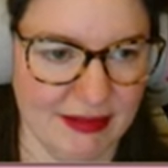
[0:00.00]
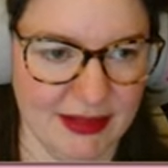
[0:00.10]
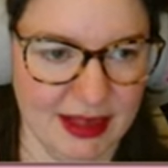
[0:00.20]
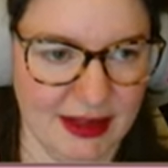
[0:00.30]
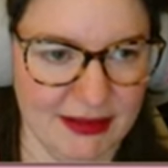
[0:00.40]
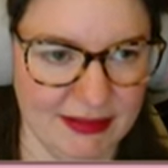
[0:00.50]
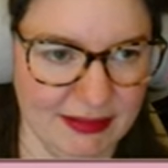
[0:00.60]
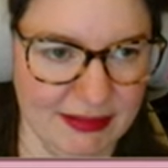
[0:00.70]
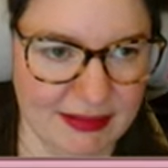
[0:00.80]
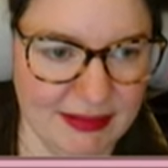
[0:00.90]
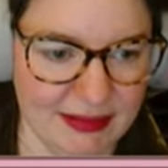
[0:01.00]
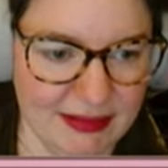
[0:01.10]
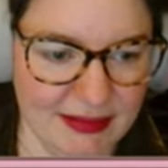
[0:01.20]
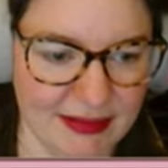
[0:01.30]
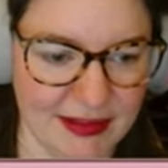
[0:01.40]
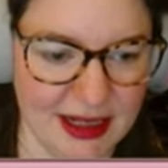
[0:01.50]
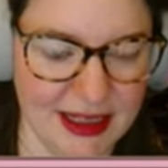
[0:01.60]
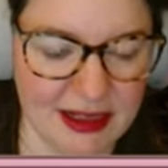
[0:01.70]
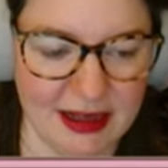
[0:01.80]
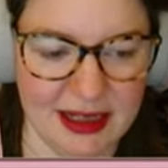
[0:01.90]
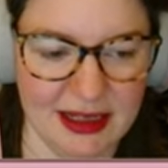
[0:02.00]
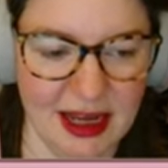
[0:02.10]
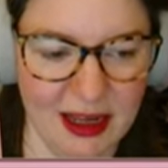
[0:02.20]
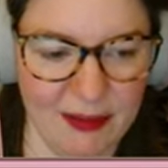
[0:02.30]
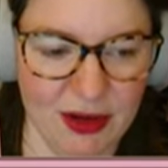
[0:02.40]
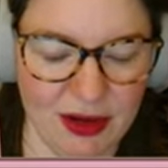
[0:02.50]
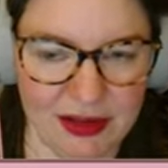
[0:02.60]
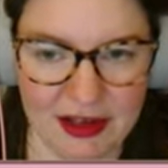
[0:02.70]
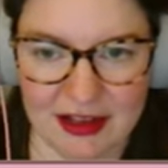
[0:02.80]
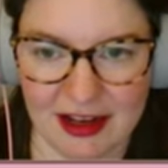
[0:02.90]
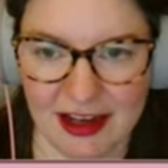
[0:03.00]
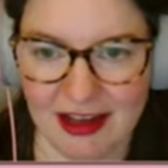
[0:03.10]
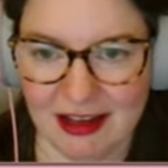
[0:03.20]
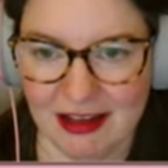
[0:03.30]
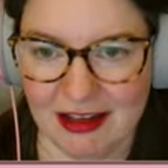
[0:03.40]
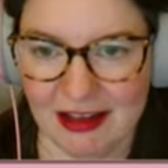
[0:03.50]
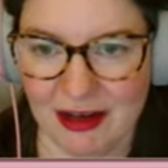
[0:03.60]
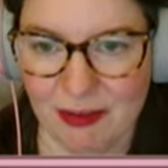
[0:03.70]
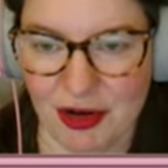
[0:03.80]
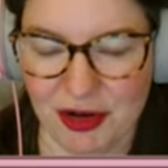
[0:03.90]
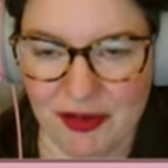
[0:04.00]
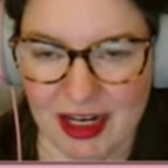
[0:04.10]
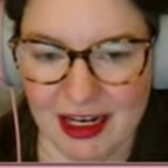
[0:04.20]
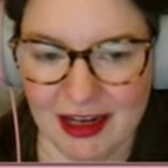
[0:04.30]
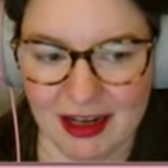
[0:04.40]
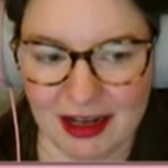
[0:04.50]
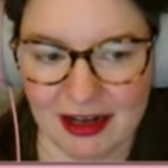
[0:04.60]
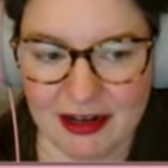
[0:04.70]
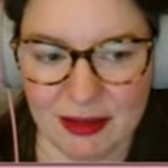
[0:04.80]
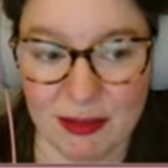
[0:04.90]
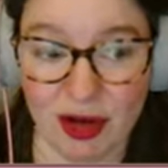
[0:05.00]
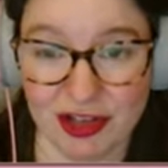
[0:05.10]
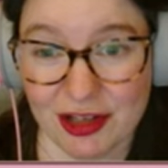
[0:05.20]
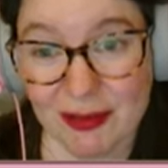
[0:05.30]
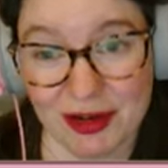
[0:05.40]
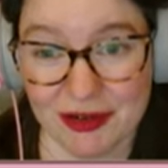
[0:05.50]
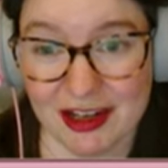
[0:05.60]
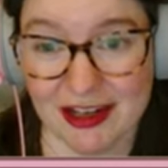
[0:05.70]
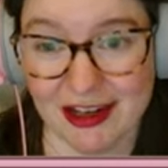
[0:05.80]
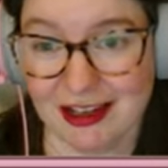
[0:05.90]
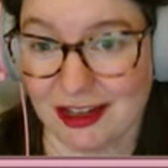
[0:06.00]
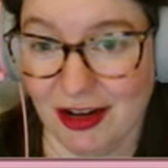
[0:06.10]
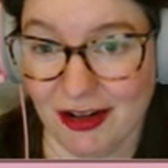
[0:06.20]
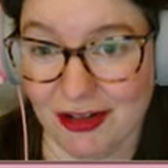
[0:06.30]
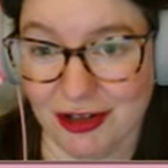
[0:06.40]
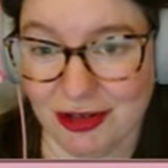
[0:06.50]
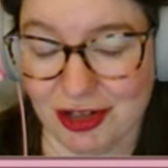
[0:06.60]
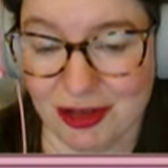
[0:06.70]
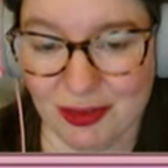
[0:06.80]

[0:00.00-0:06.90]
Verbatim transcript: It's Nightbot that's like moderating, and the mods that moderate. It's not YouTube.